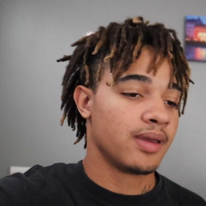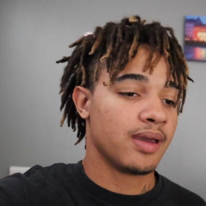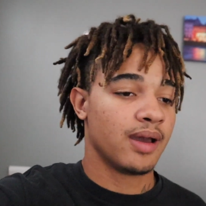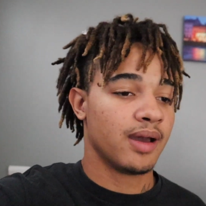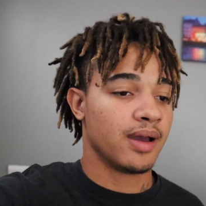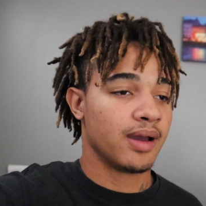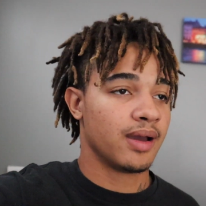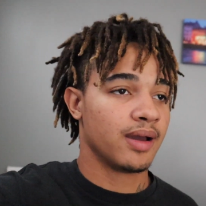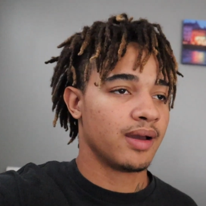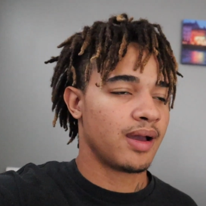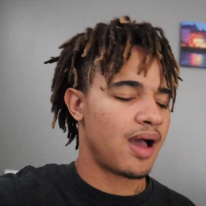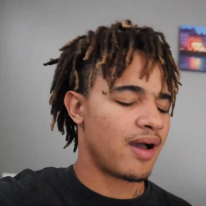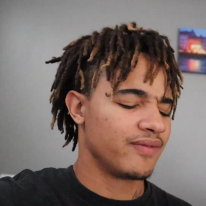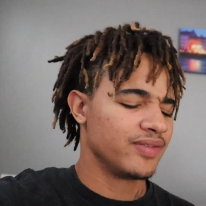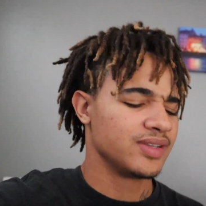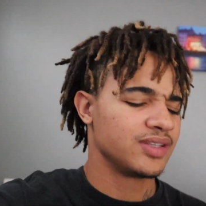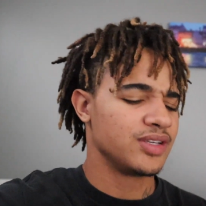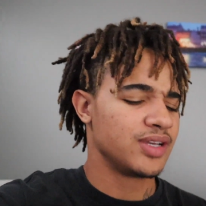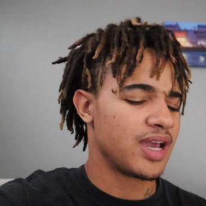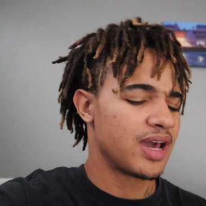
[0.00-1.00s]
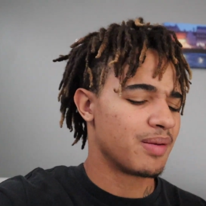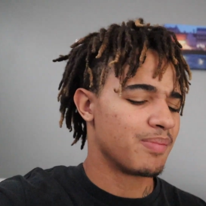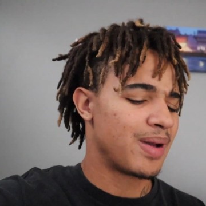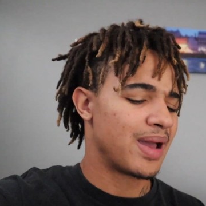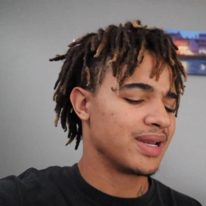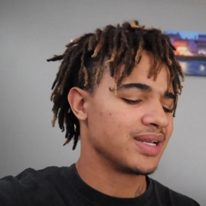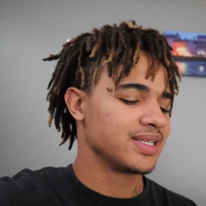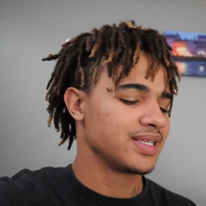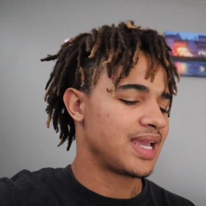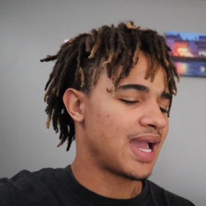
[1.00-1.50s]
Obviously you gotta
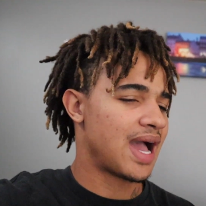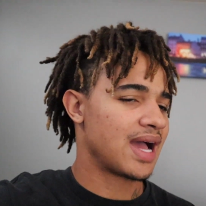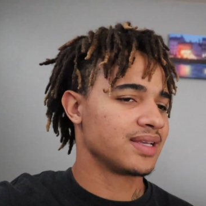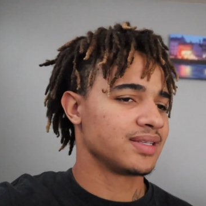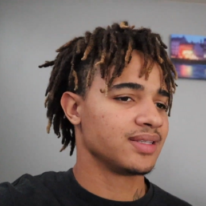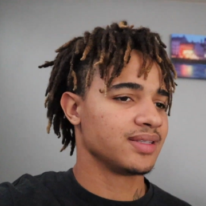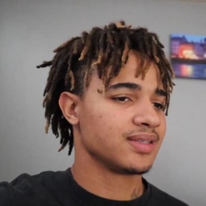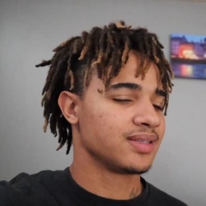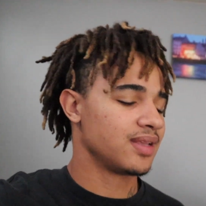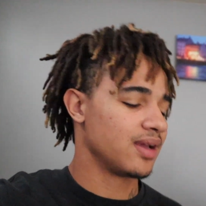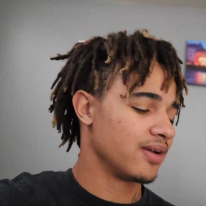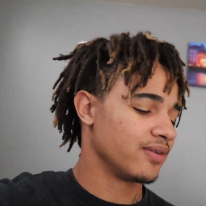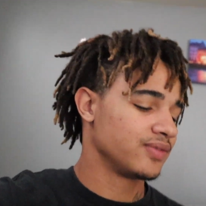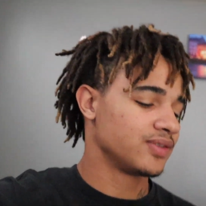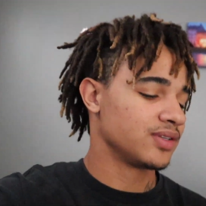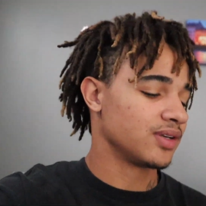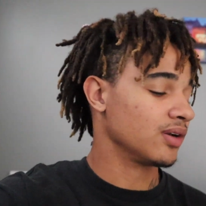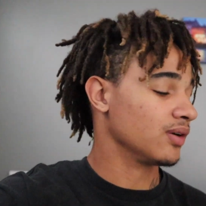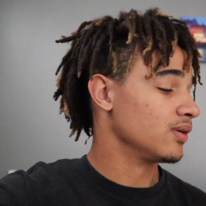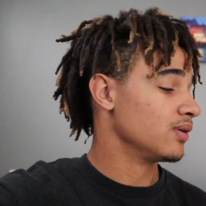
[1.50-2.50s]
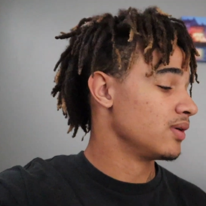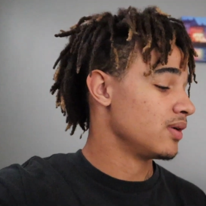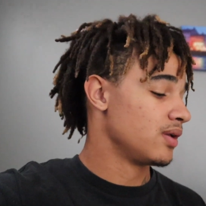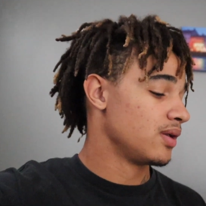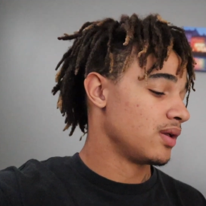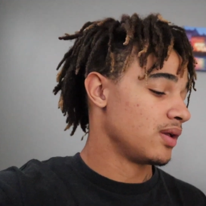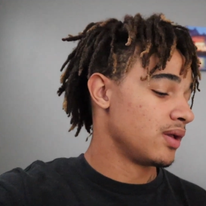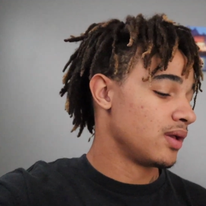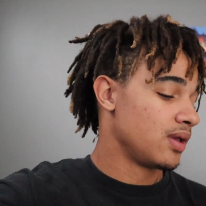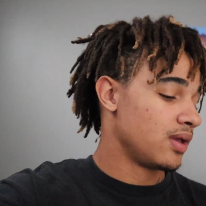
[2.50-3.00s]
minus gas and stuff, so
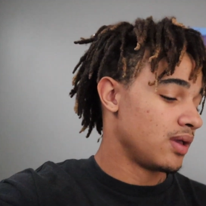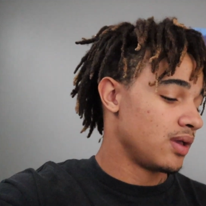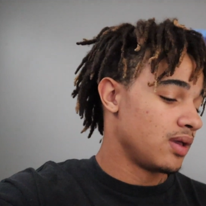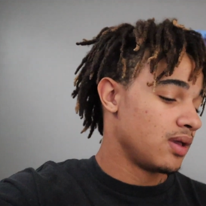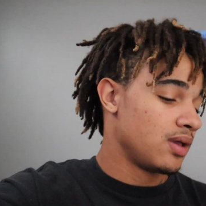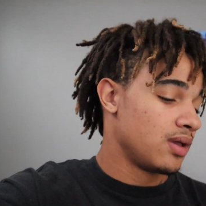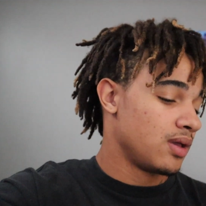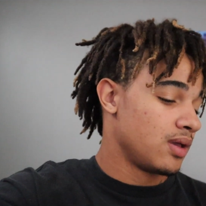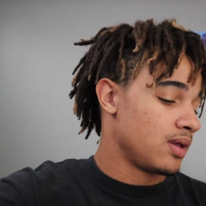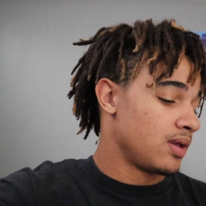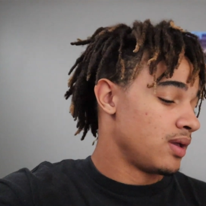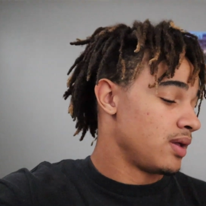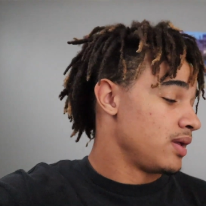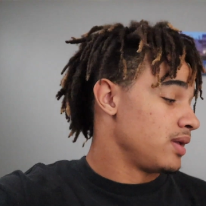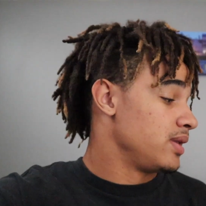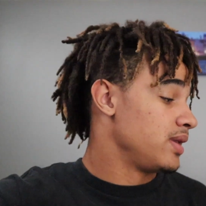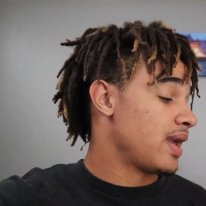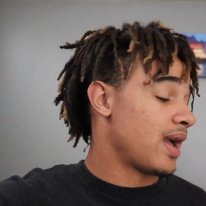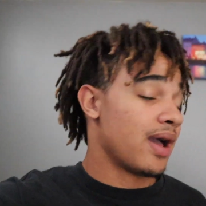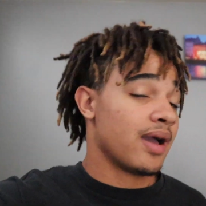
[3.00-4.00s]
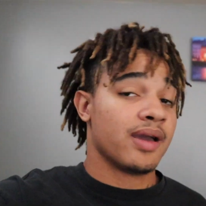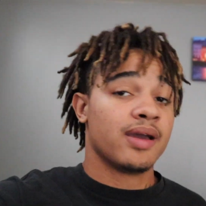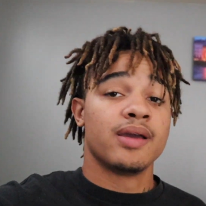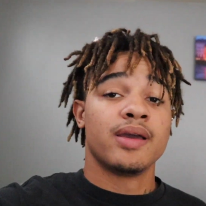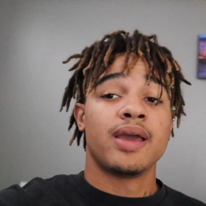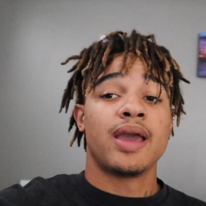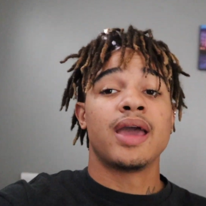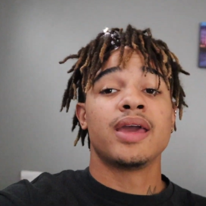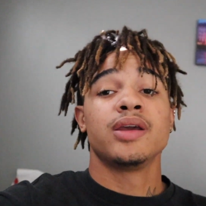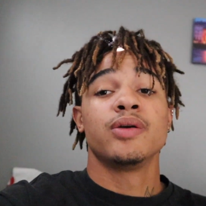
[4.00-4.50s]
yeah.
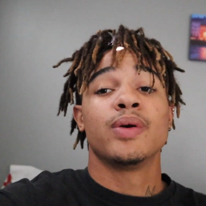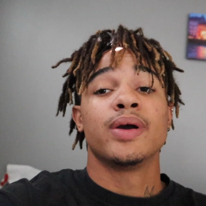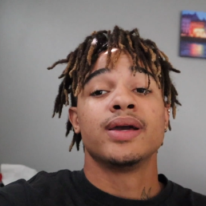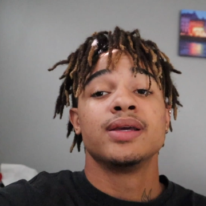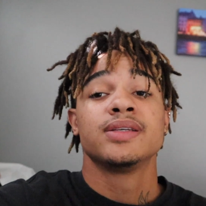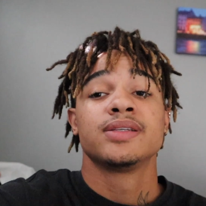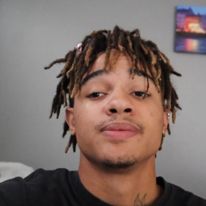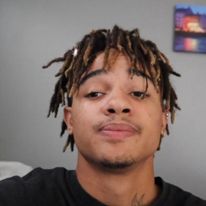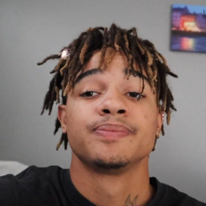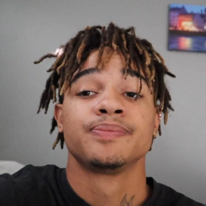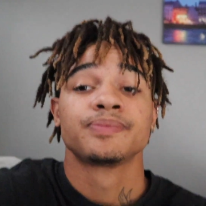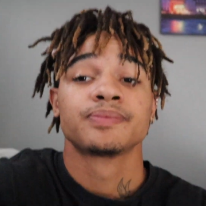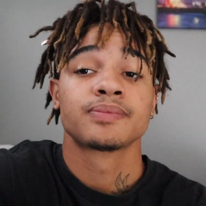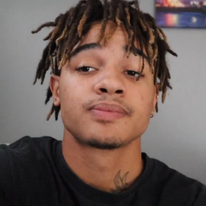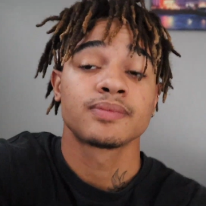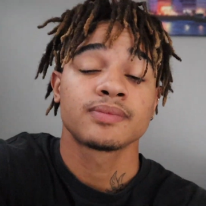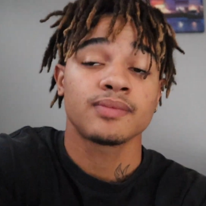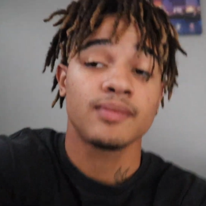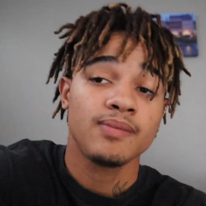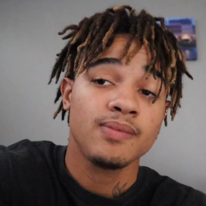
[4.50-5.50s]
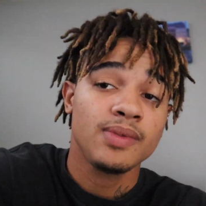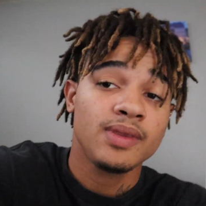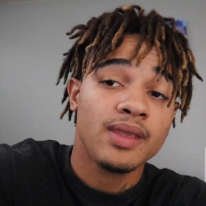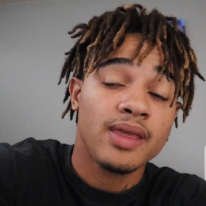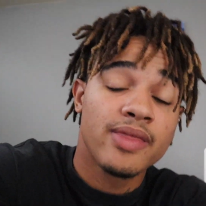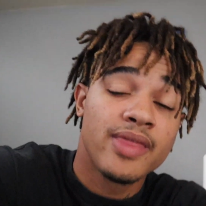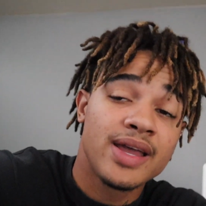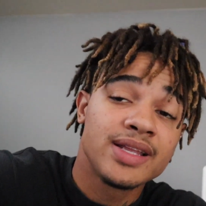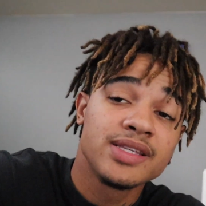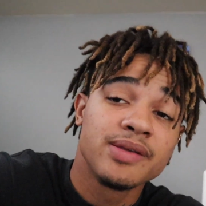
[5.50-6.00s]
Anyways,
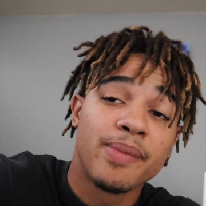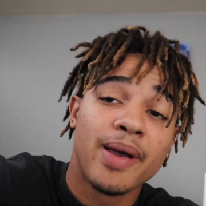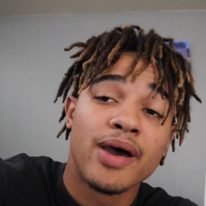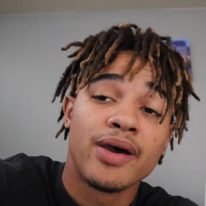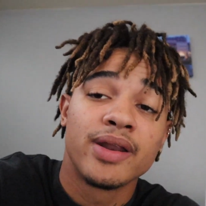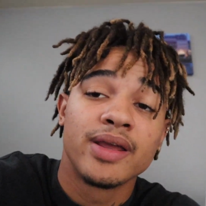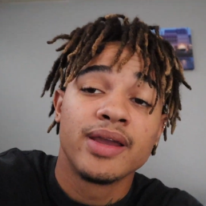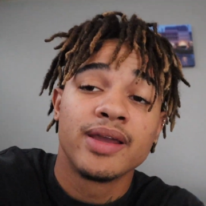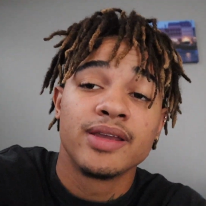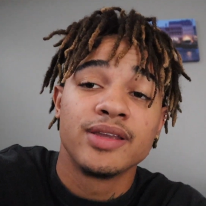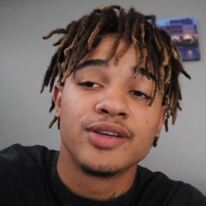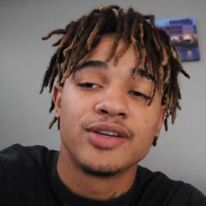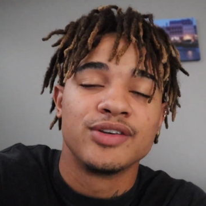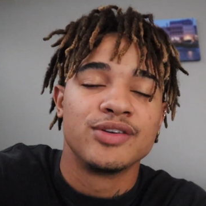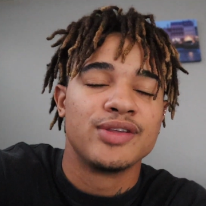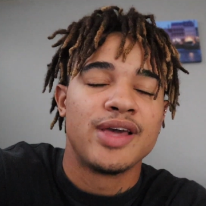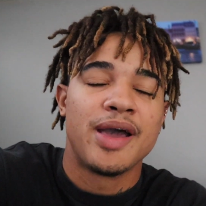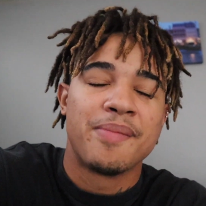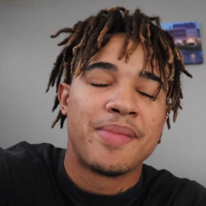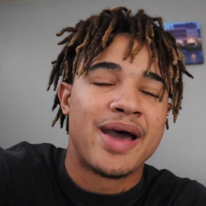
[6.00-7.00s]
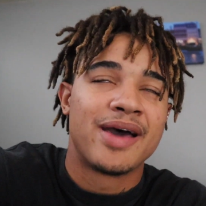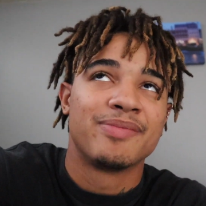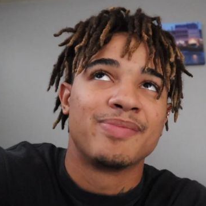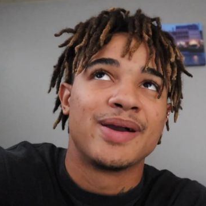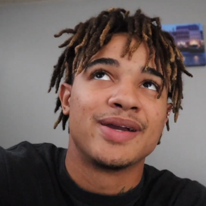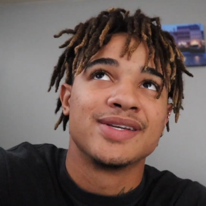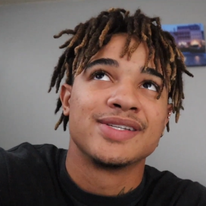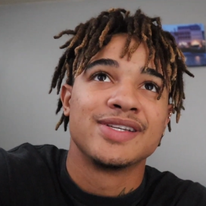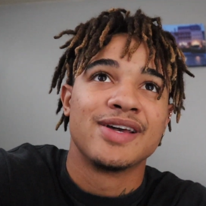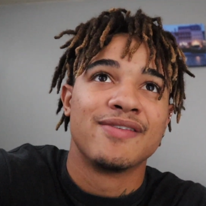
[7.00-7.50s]
that's about it. You can do that math
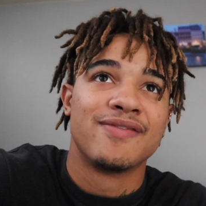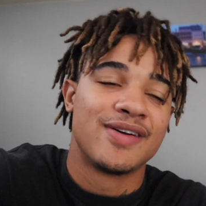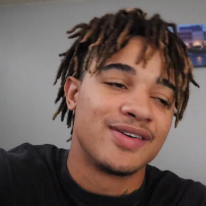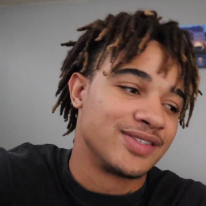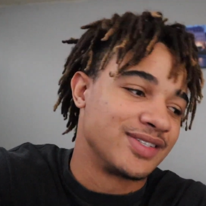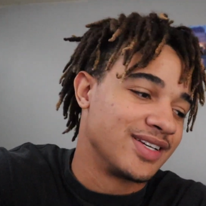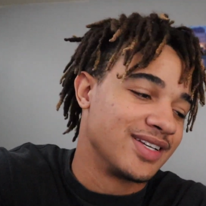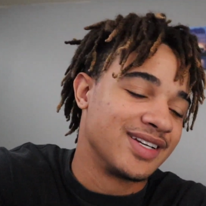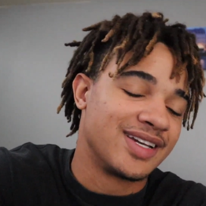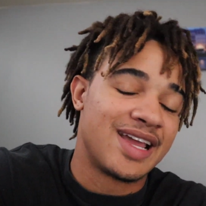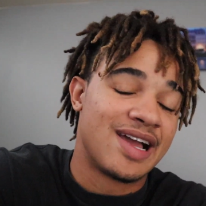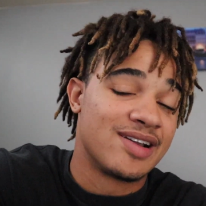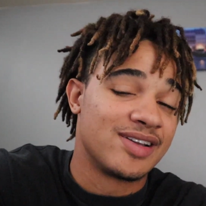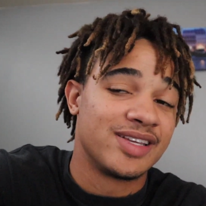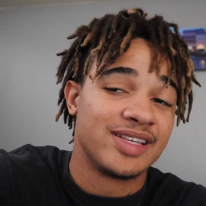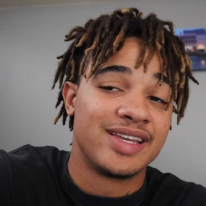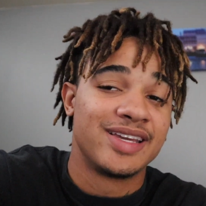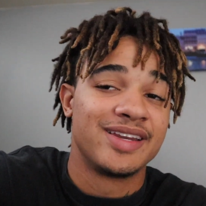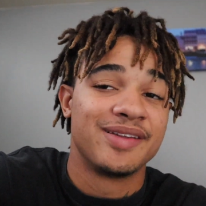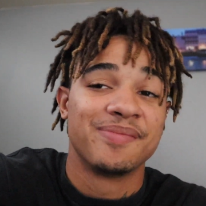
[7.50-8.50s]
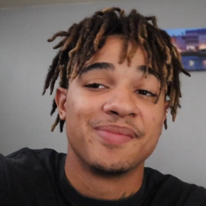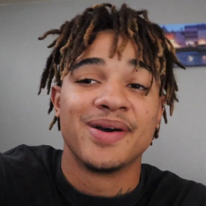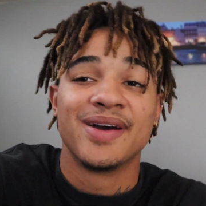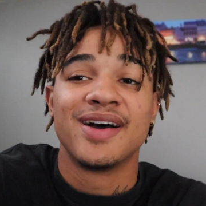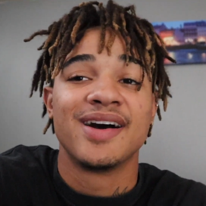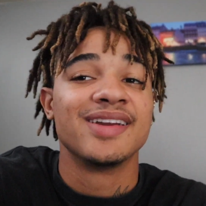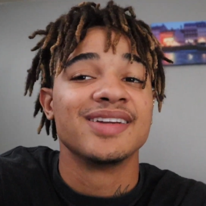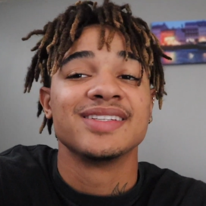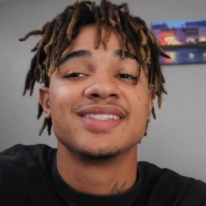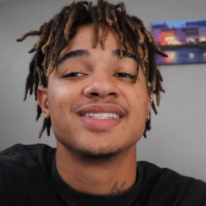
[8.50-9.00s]
by yourself. I was gonna calculate it, but
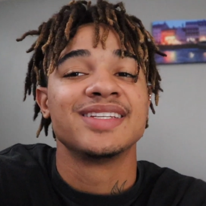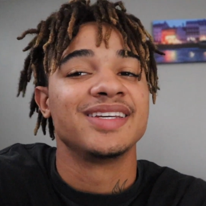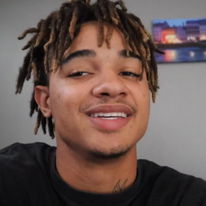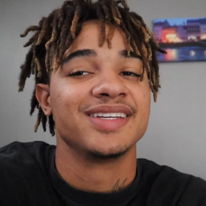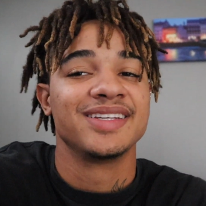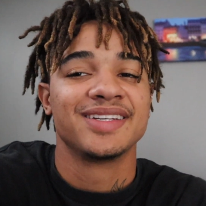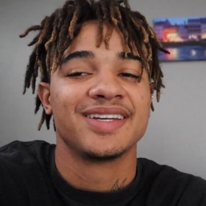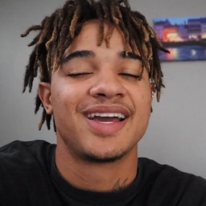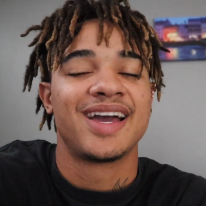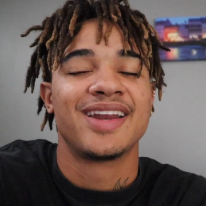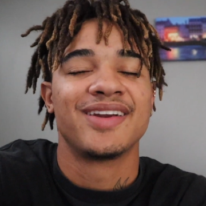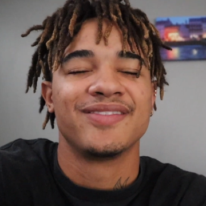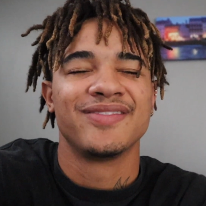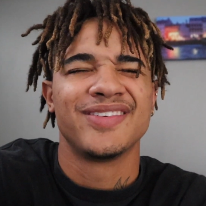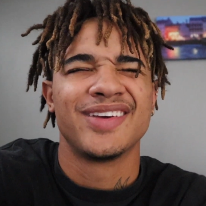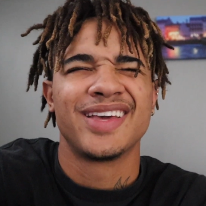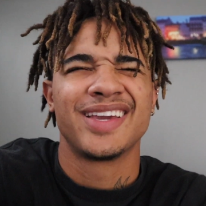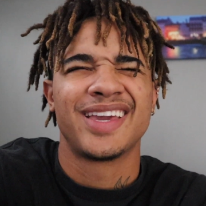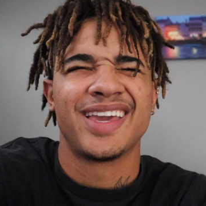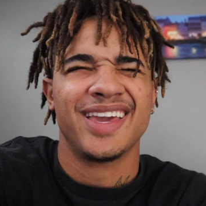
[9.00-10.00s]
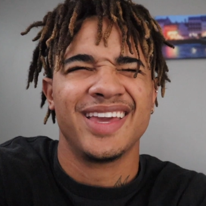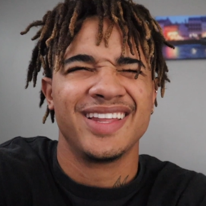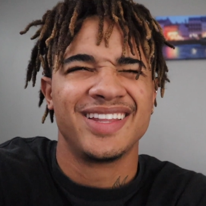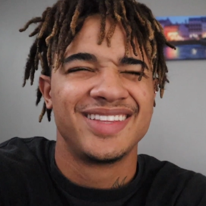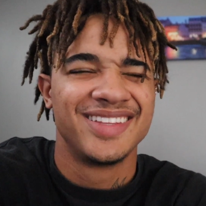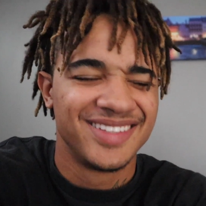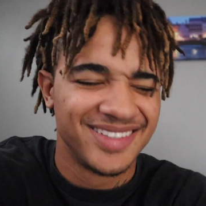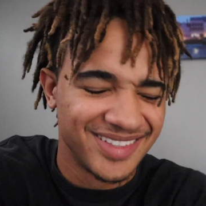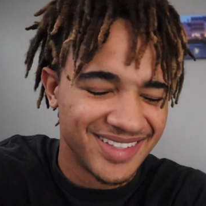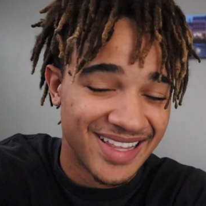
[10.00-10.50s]
honestly I don't feel like
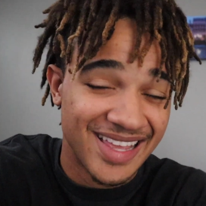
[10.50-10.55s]
it.